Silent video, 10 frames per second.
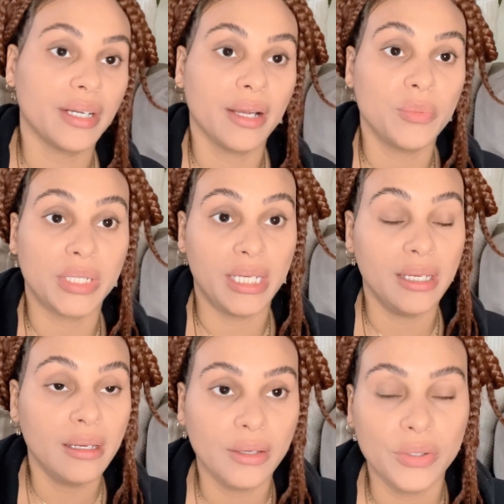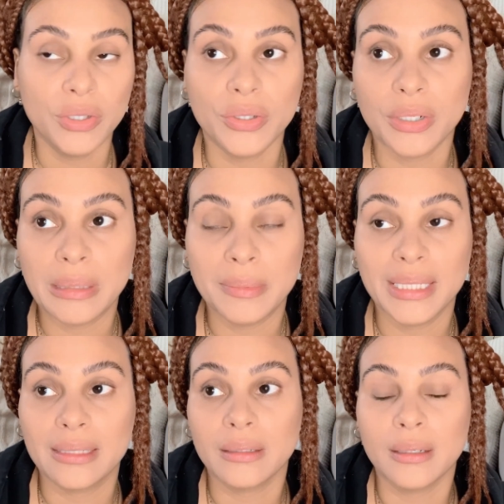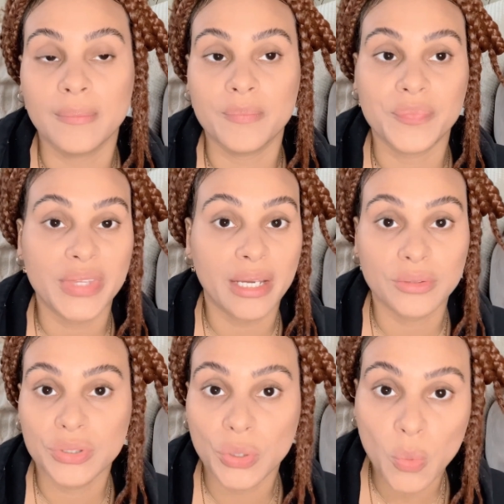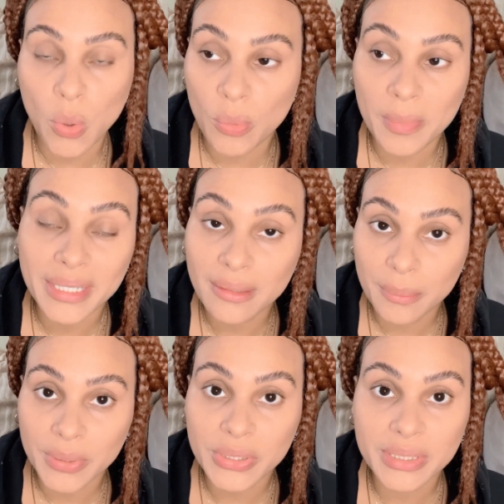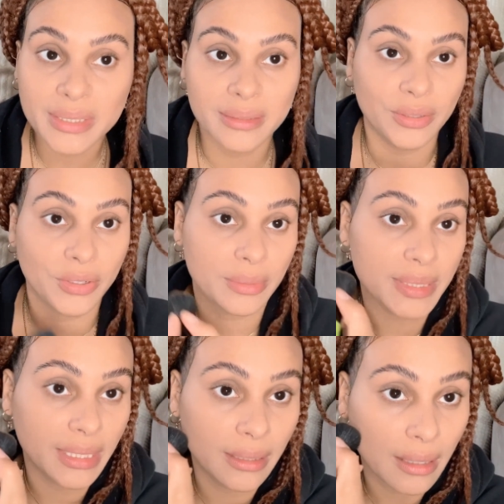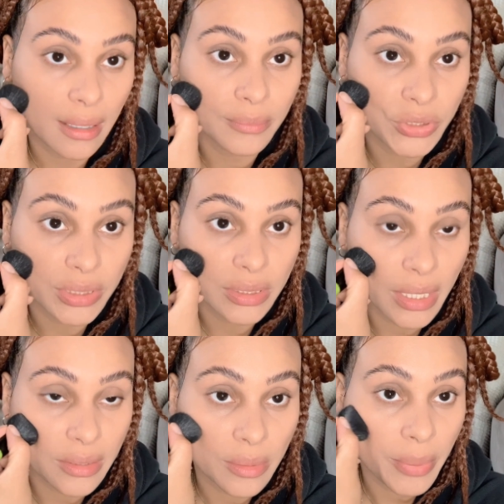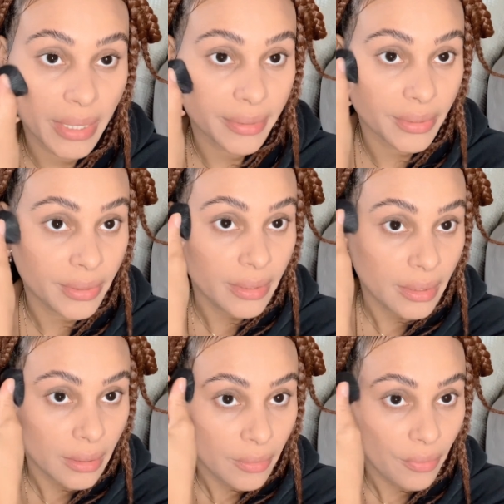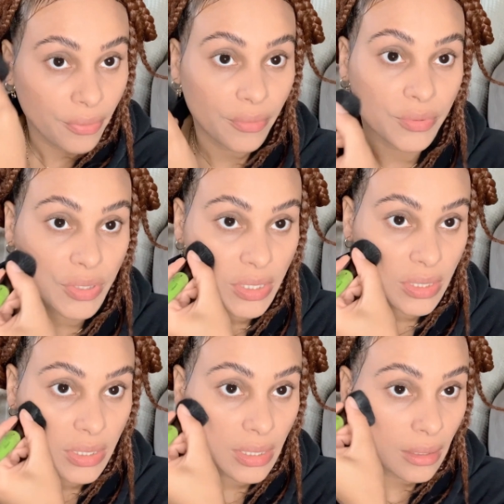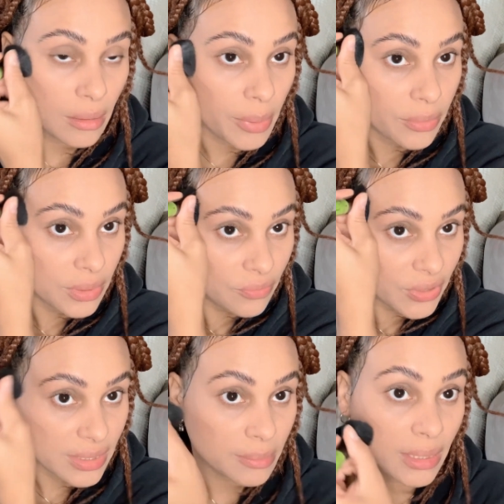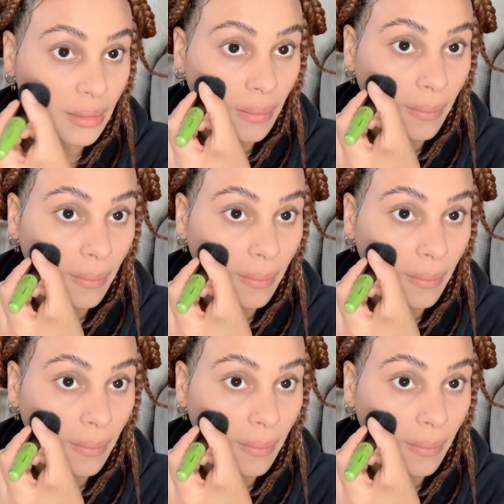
equity, you know what I mean? Now, don't quote my numbers, you know what I'm saying? I'm just, as a buyer, just thinking about the investment.